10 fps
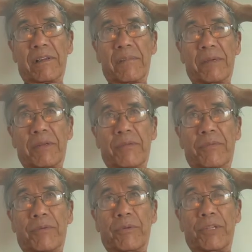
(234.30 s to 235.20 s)
But
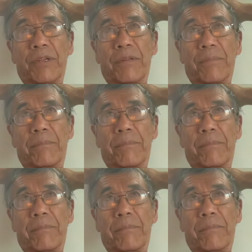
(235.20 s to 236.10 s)
those are the
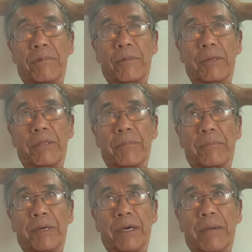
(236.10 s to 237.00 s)
moments
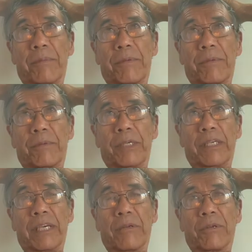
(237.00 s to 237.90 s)
perhaps we
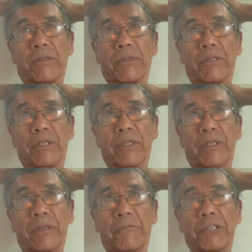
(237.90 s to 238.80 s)
cannot
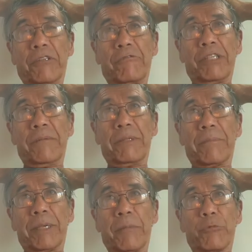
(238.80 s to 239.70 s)
retrieve the
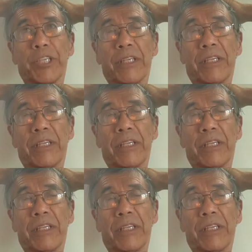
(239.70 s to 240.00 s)
memory